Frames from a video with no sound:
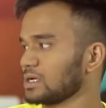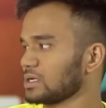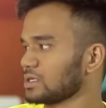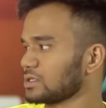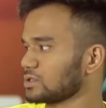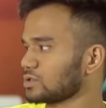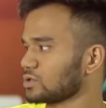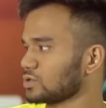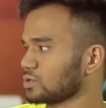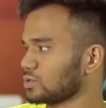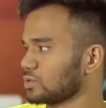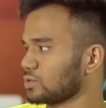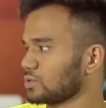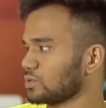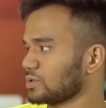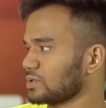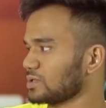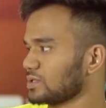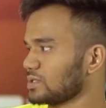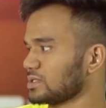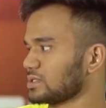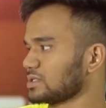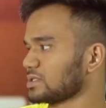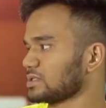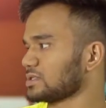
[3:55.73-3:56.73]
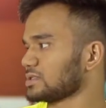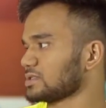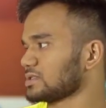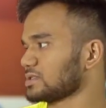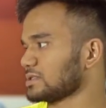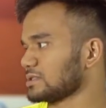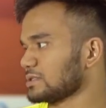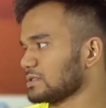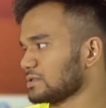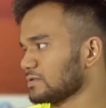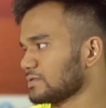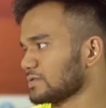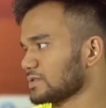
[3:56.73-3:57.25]
so this is the
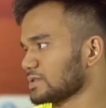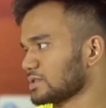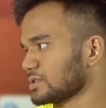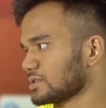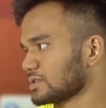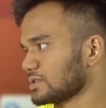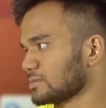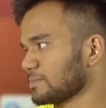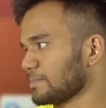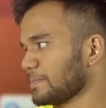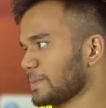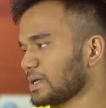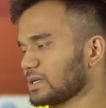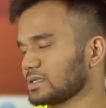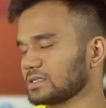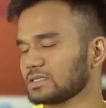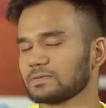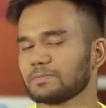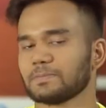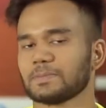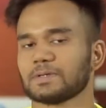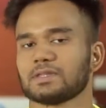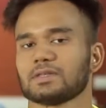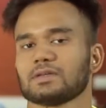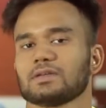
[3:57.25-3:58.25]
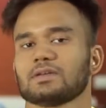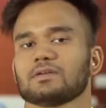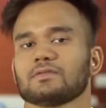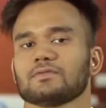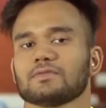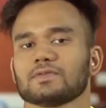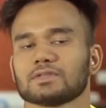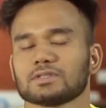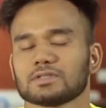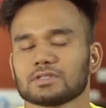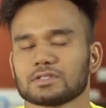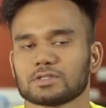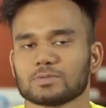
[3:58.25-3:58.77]
nervous system parasympathetic
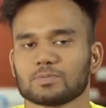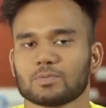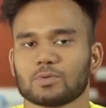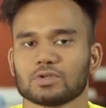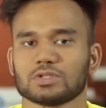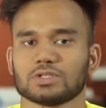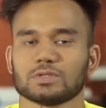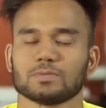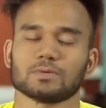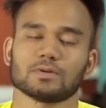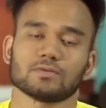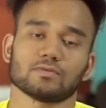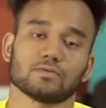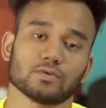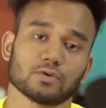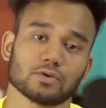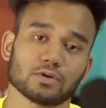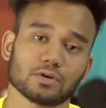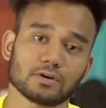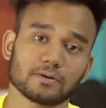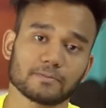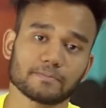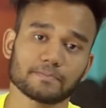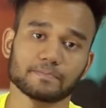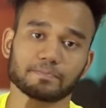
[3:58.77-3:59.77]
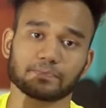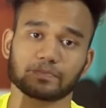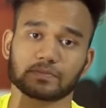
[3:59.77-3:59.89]
which is responsible for